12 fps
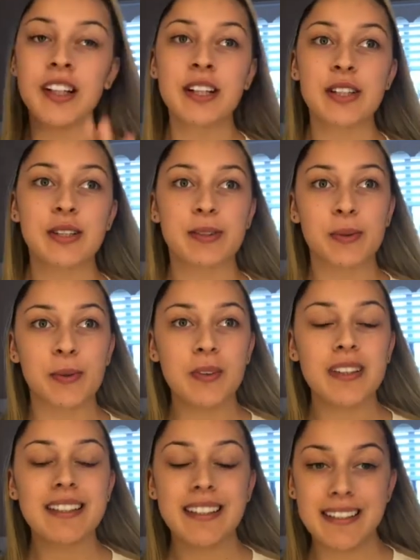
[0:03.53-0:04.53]
So
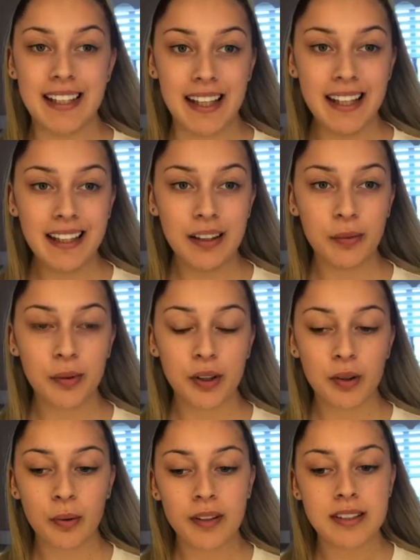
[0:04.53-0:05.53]
today we're
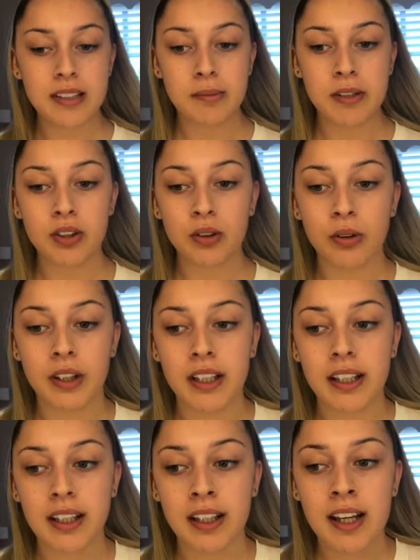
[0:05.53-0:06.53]
going to be
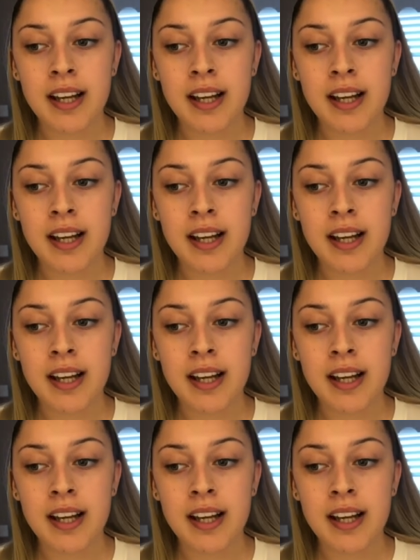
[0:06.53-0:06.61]
doing,